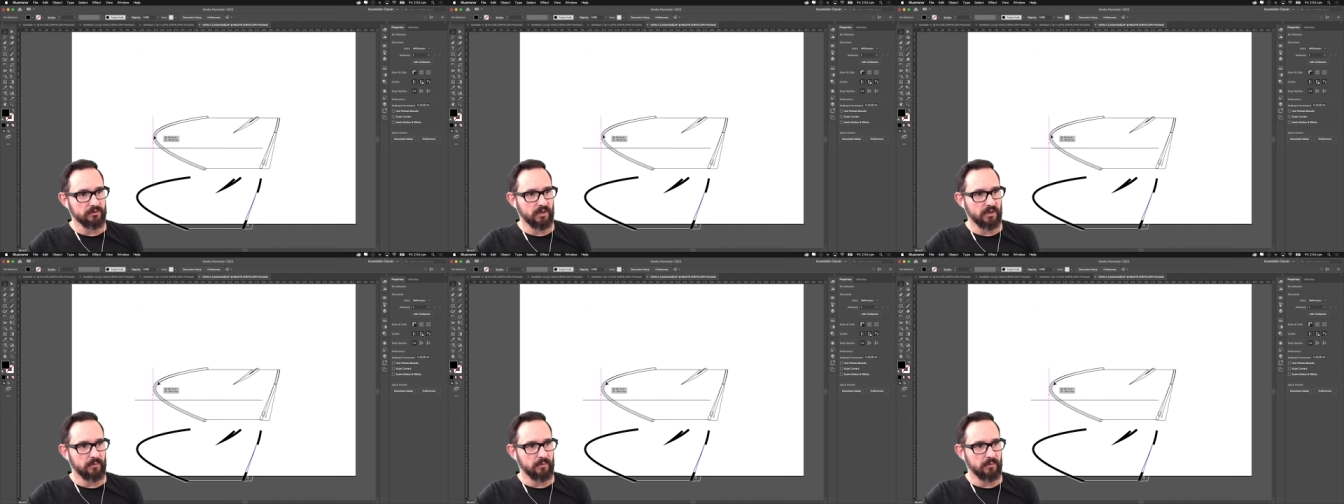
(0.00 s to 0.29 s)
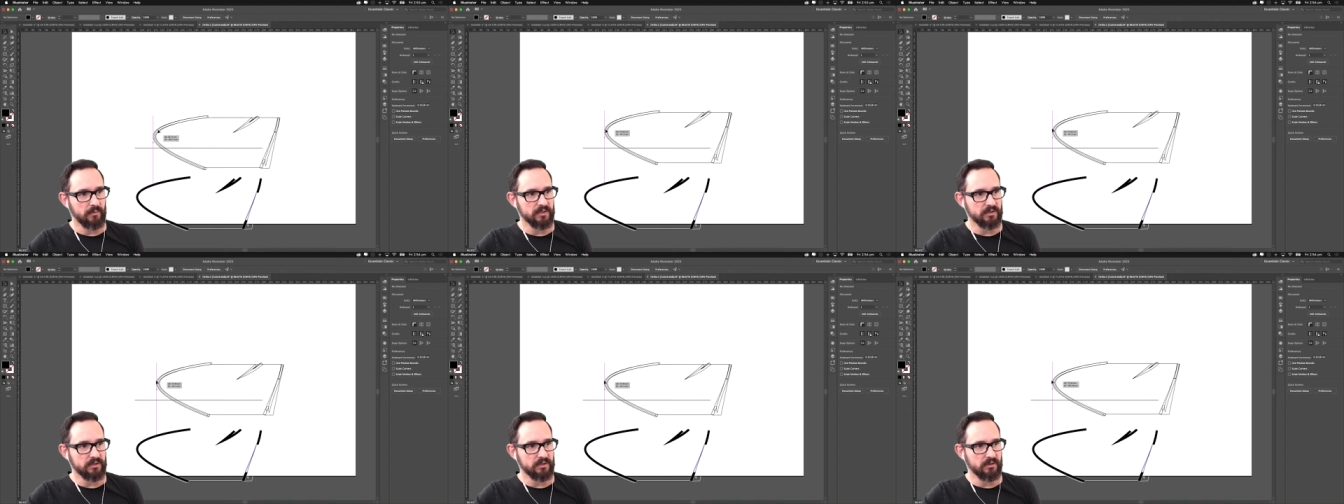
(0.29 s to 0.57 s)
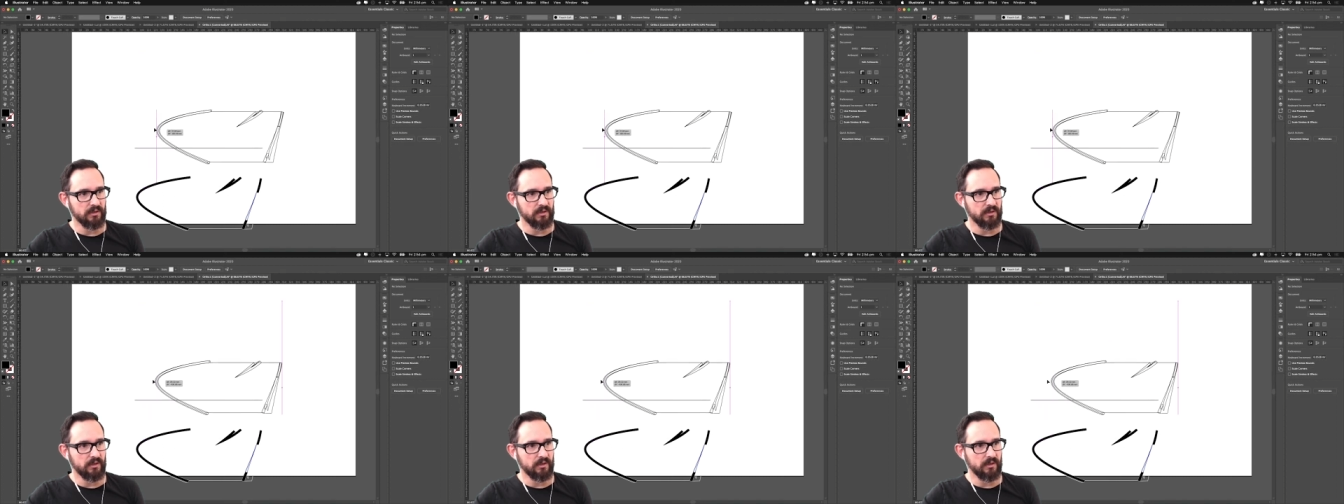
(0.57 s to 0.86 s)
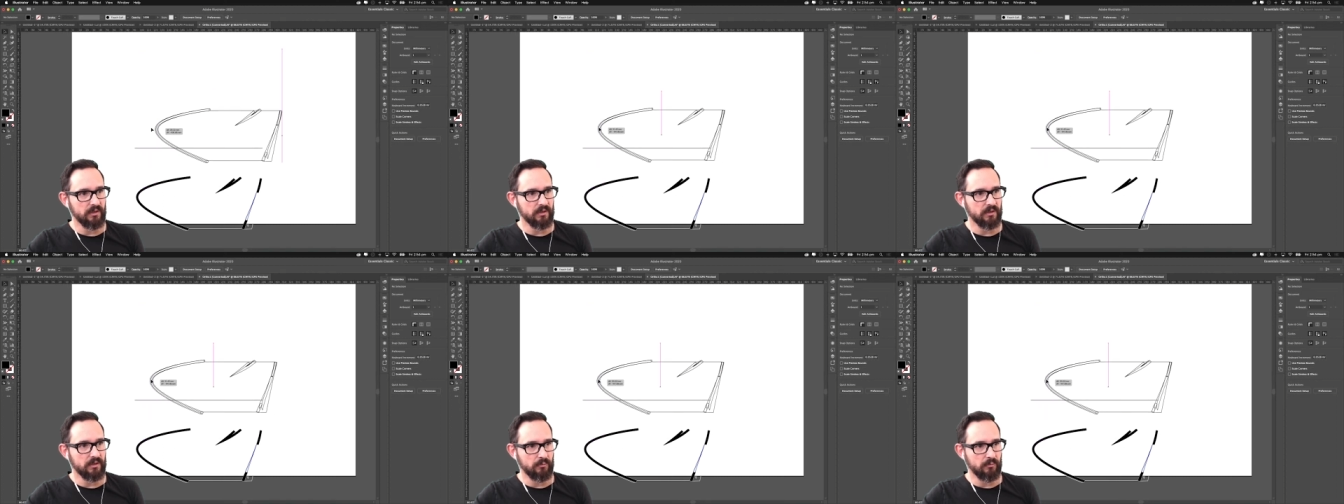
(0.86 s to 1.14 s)

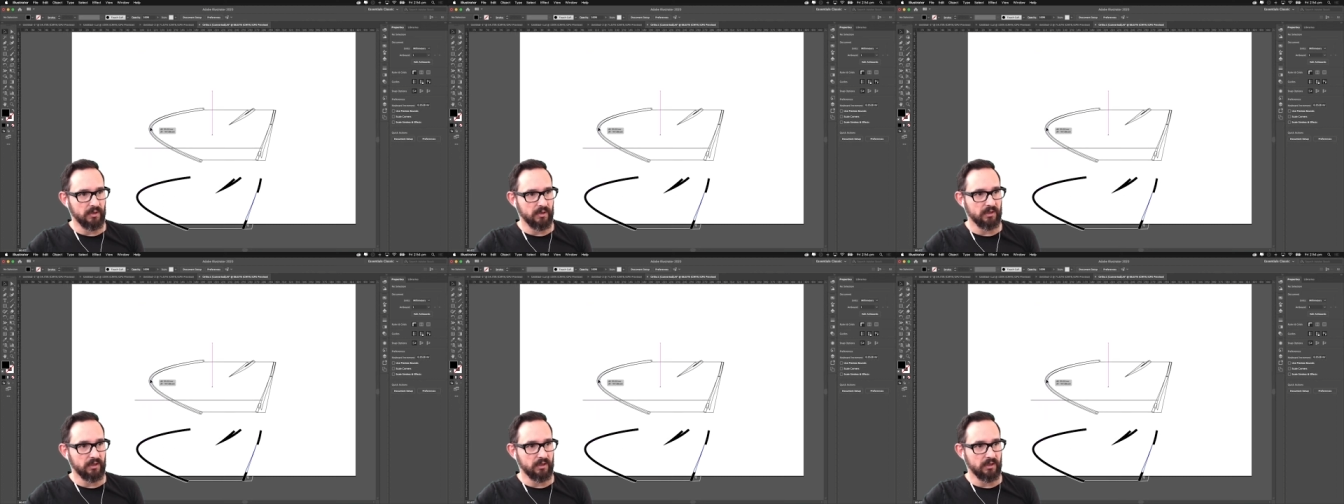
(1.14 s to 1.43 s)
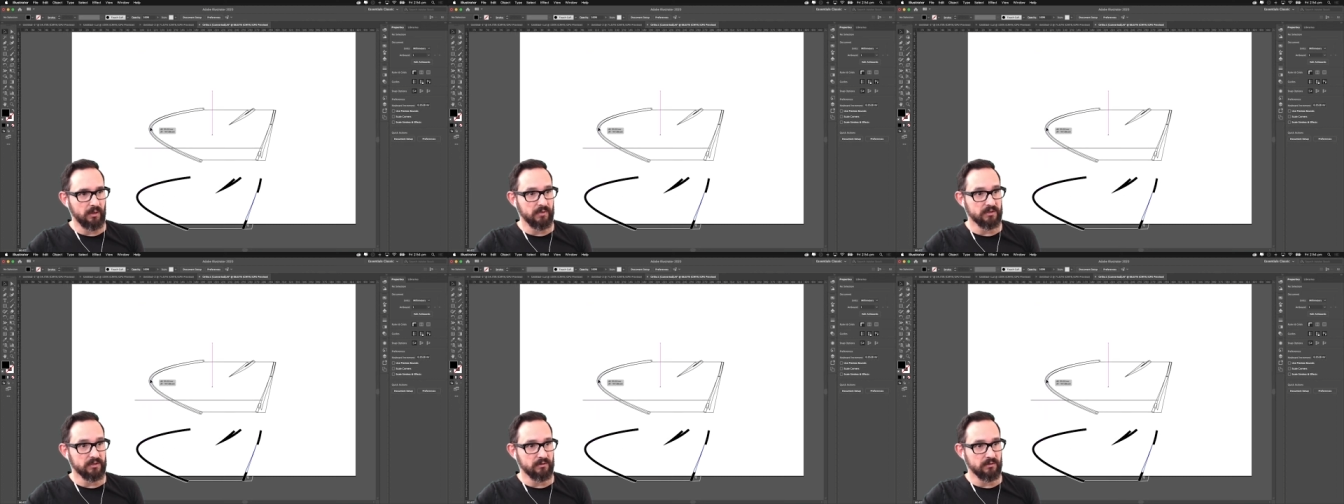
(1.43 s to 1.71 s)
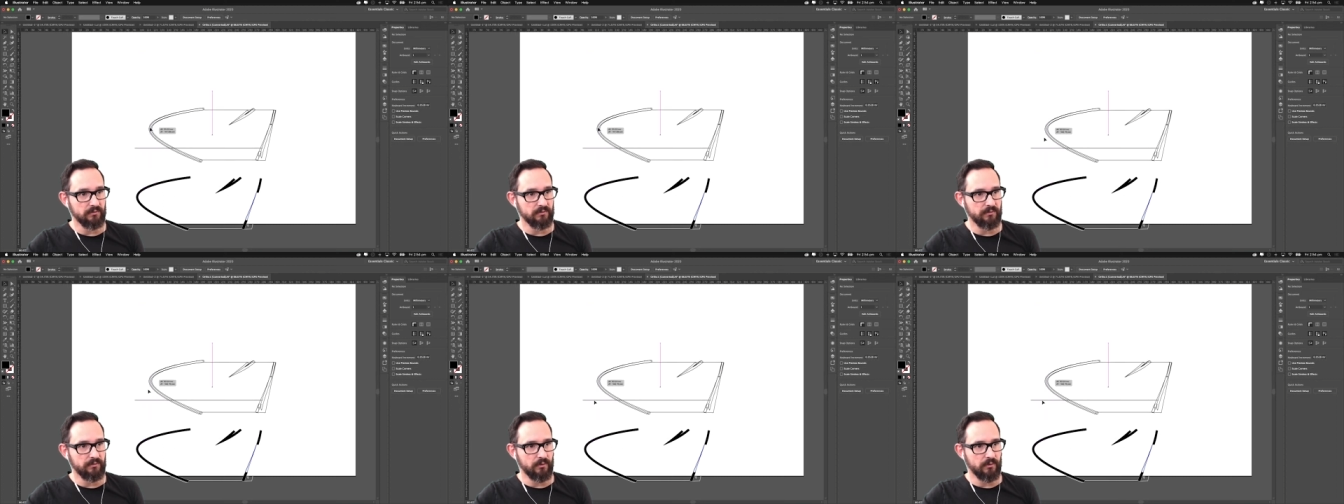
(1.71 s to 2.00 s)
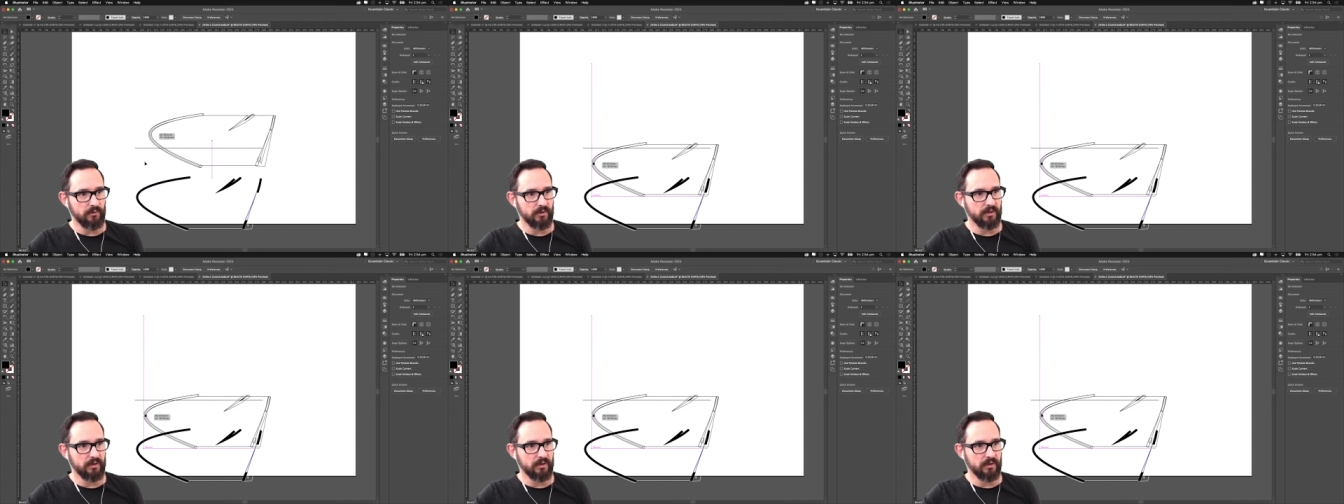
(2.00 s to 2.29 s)
made the dimension
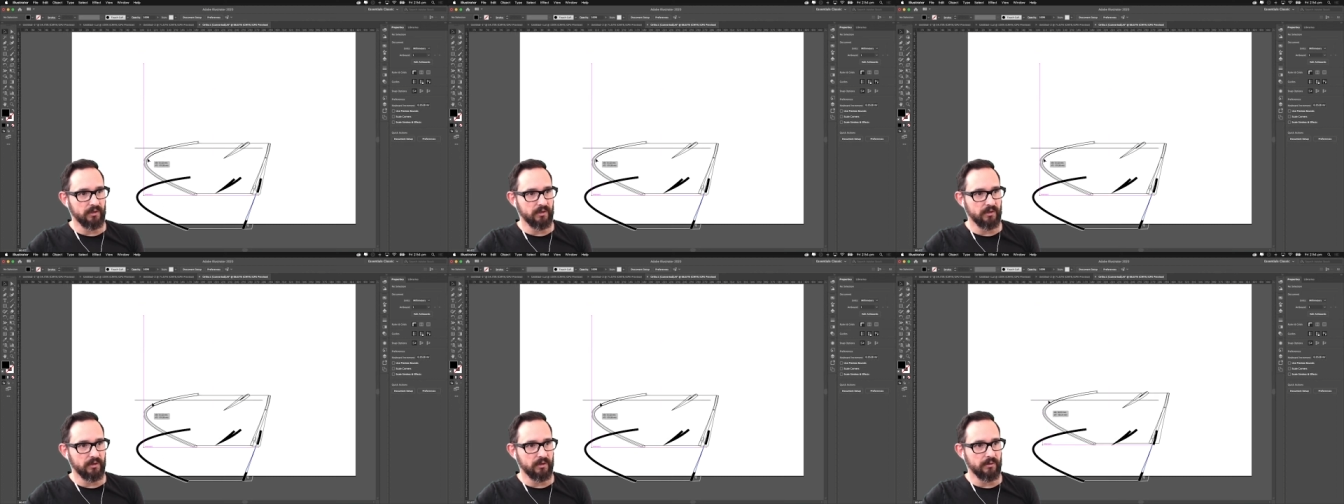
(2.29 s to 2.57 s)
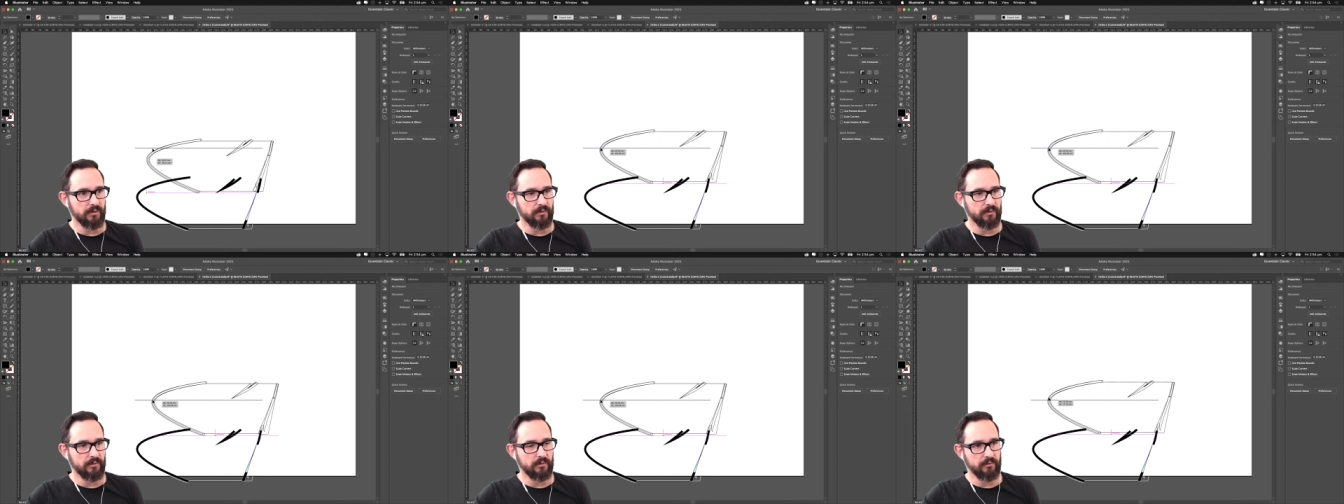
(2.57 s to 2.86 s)
for the